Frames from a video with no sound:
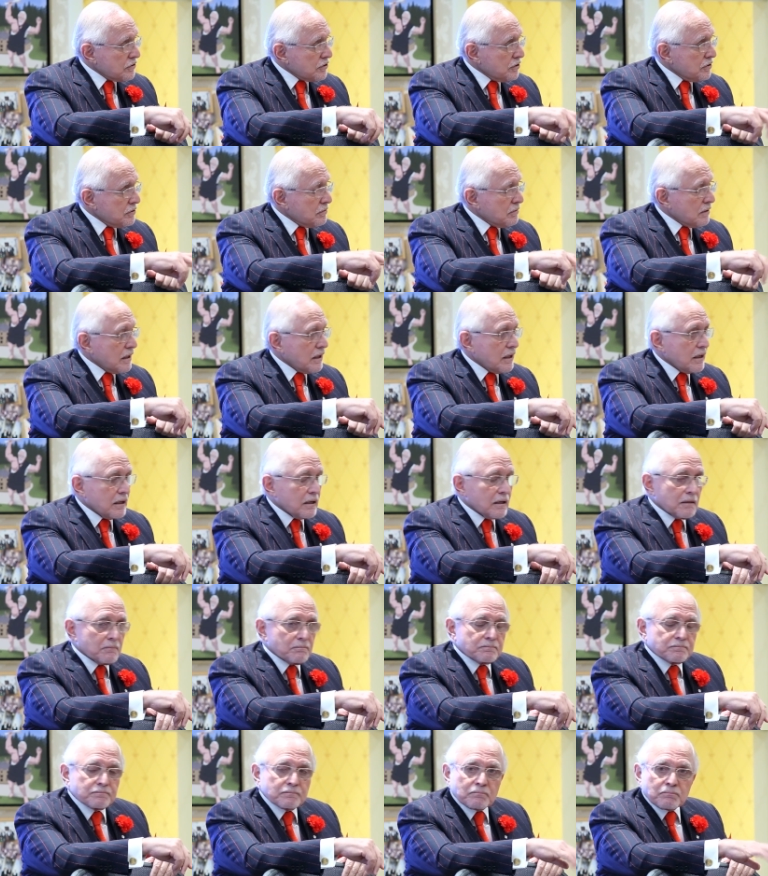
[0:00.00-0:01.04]
to
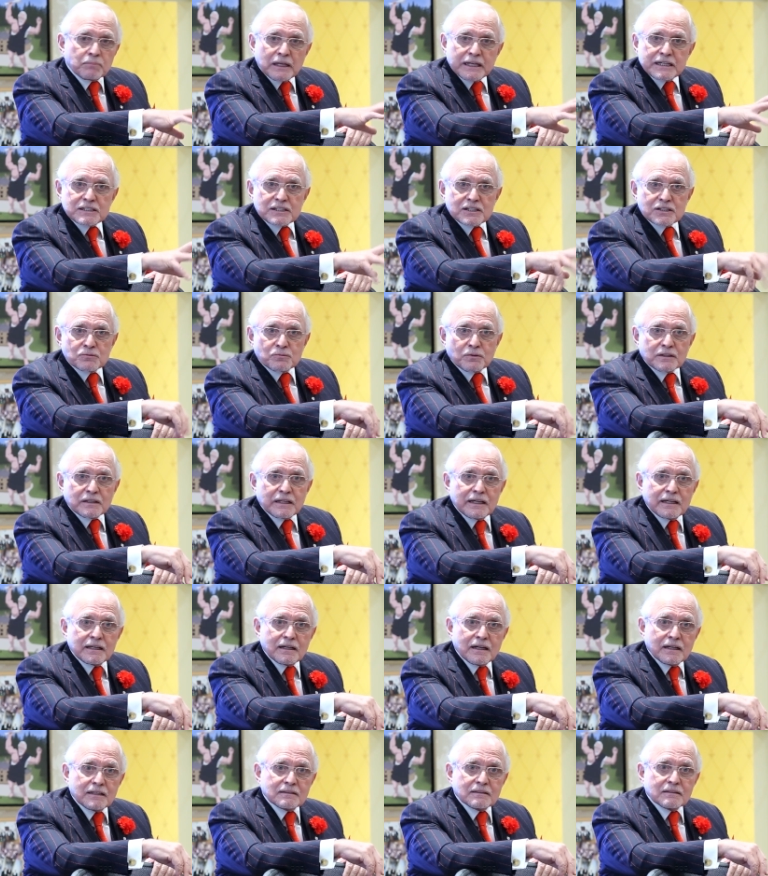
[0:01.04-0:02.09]
um, places where
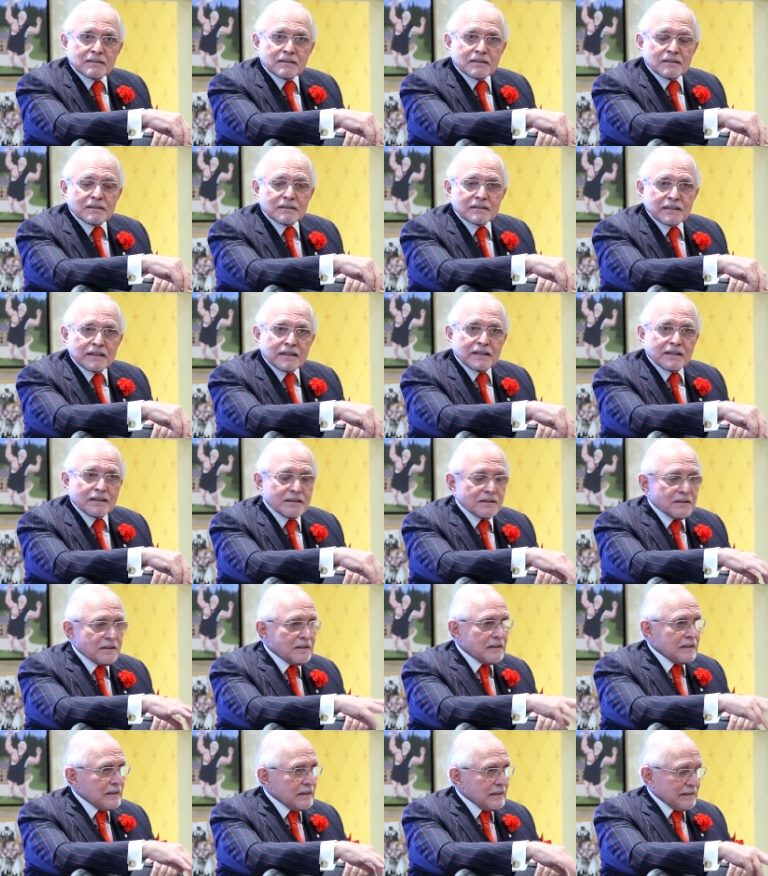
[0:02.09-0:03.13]
they, un, uh, they uh,
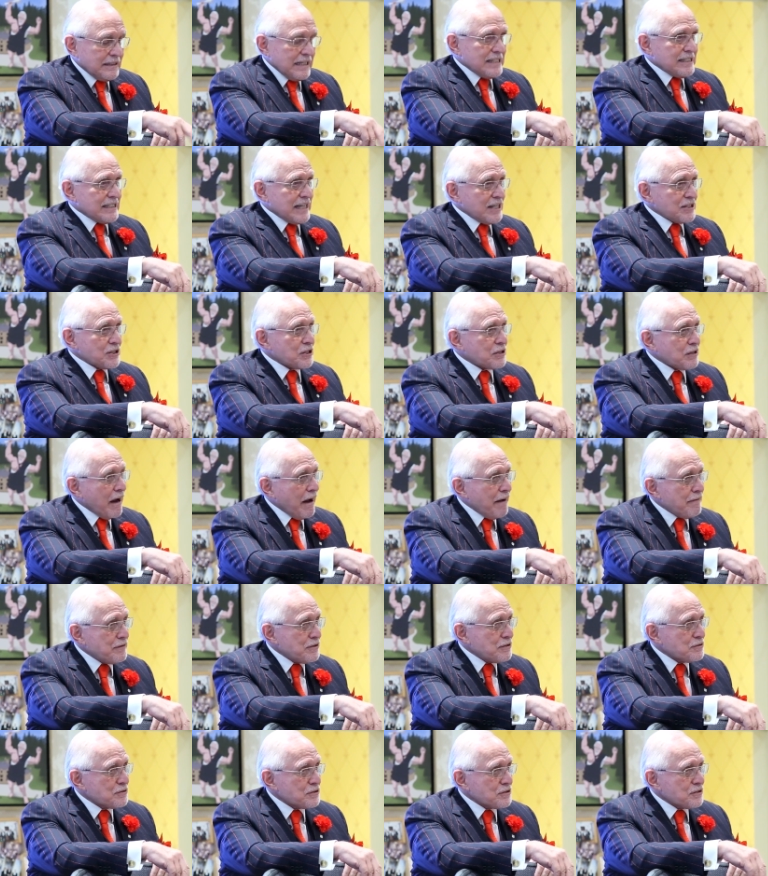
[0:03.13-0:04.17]

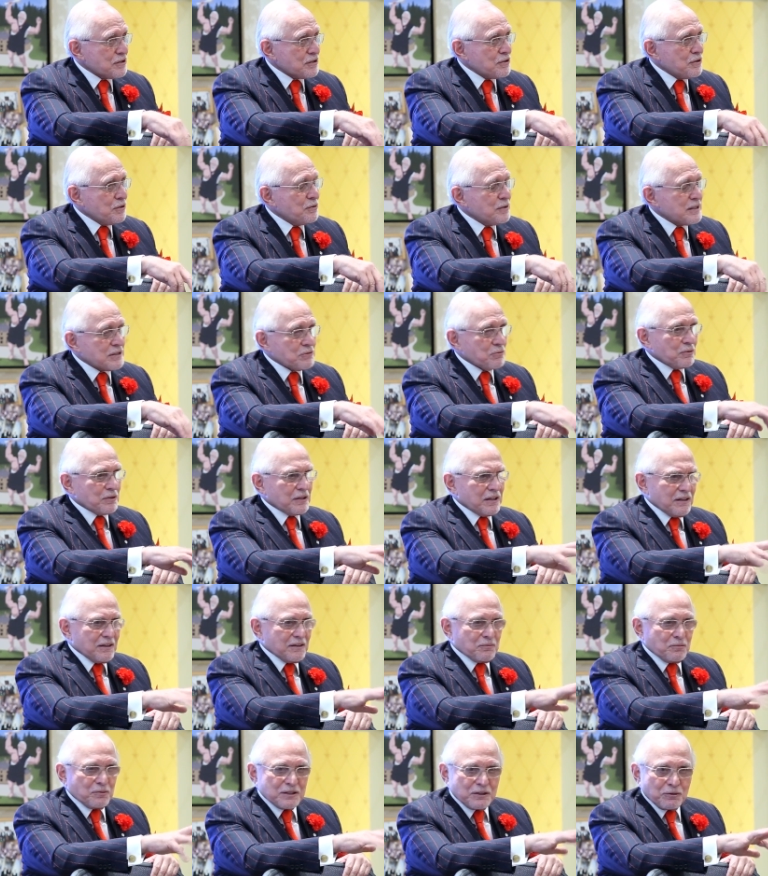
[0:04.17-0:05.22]
desensitize you, you
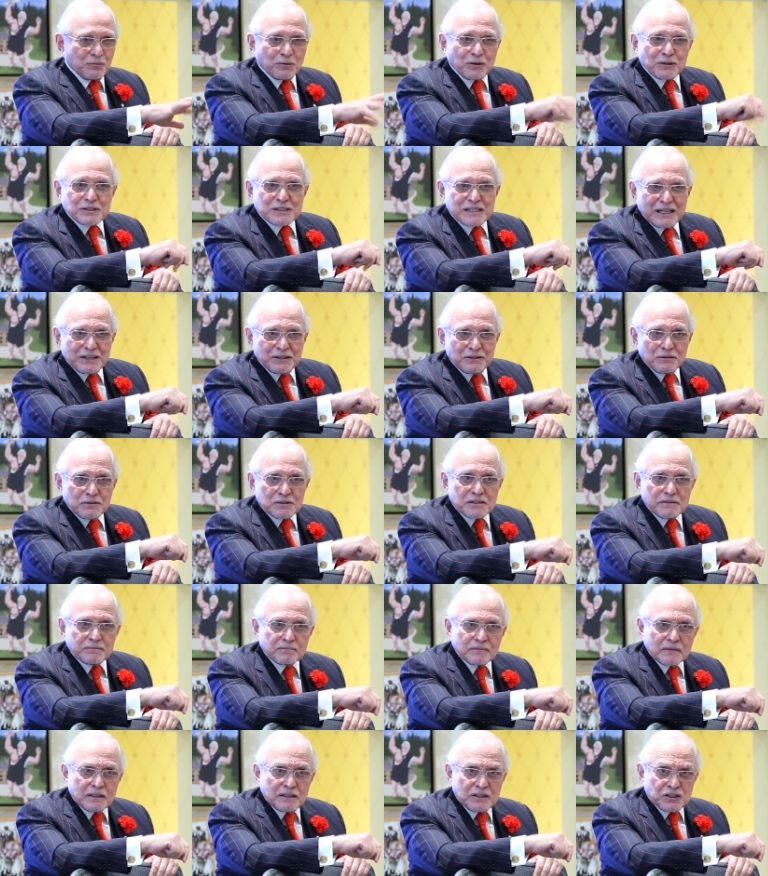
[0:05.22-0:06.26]
the, the words they use,
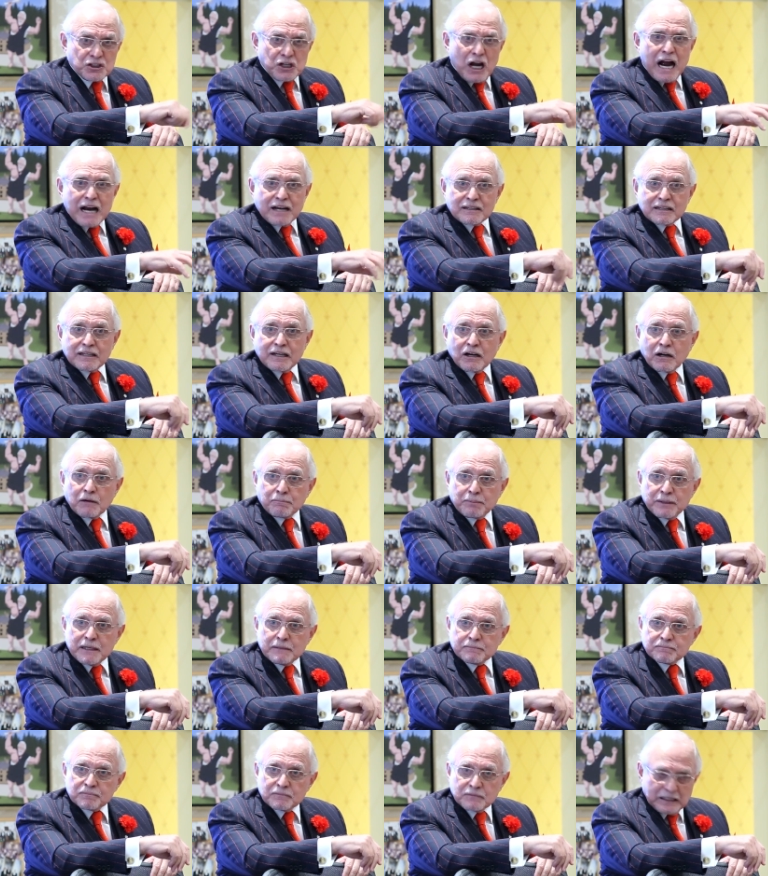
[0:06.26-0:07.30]
shock
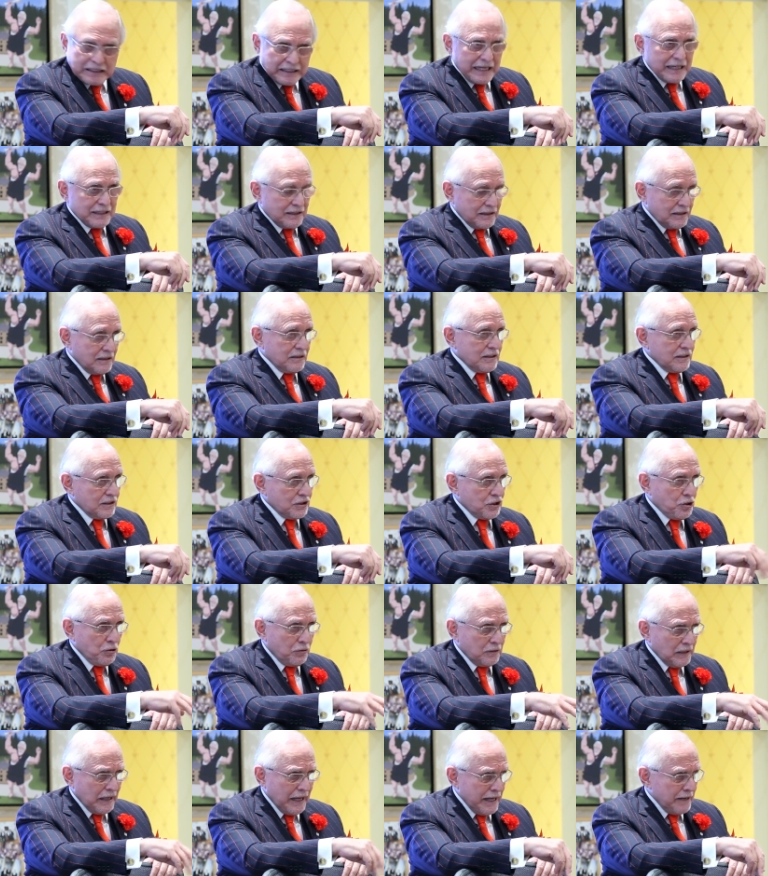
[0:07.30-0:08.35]
therapy to get the
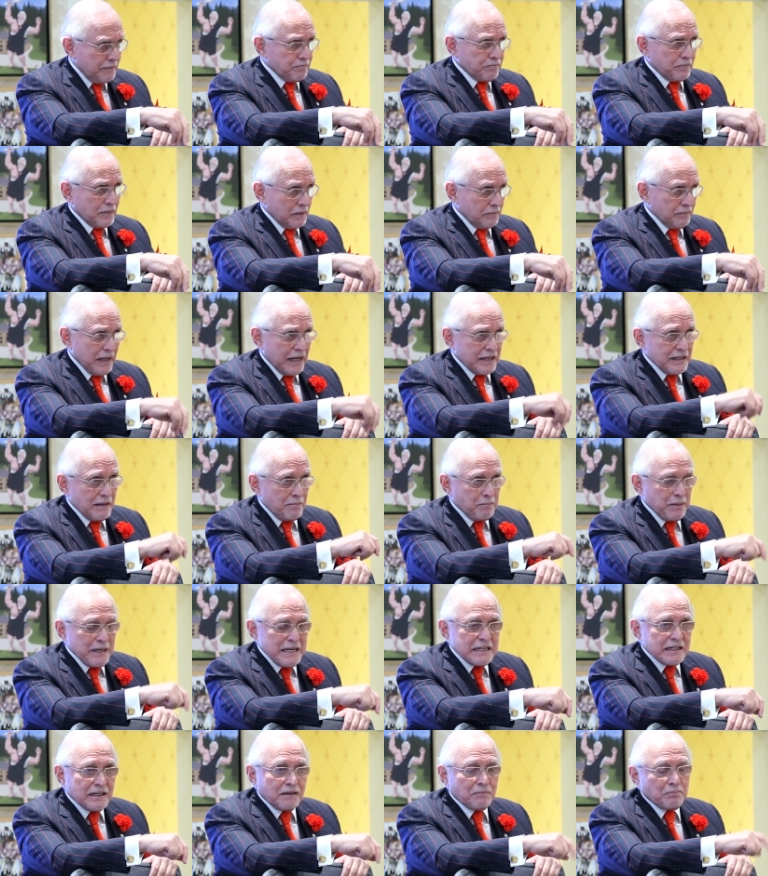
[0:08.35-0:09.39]
Q L A and the
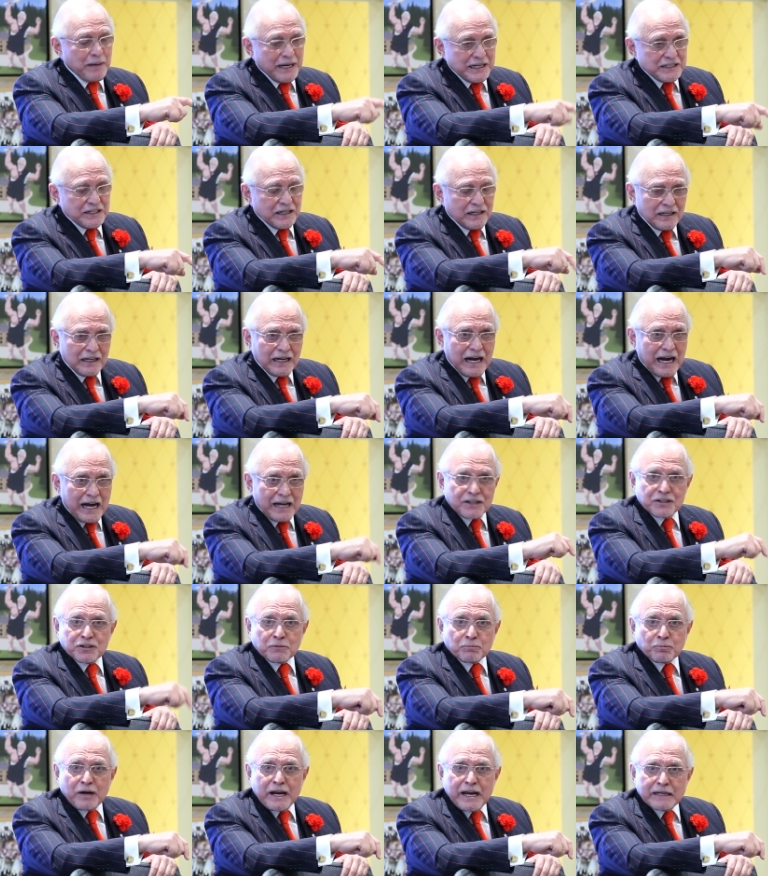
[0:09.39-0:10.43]
Peña, Peña out of
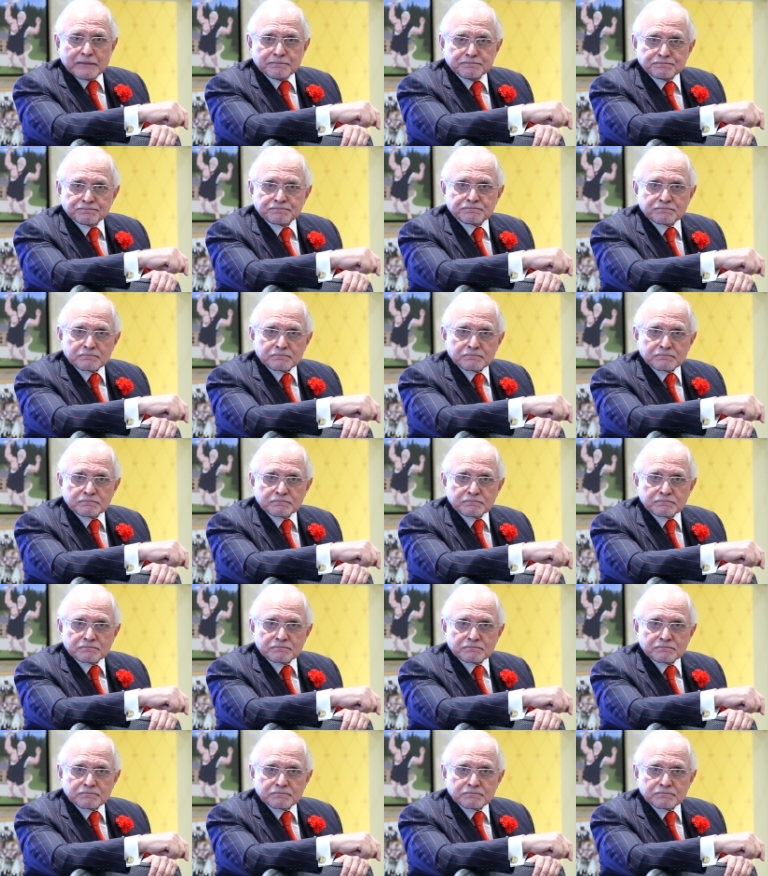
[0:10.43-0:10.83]
your brain.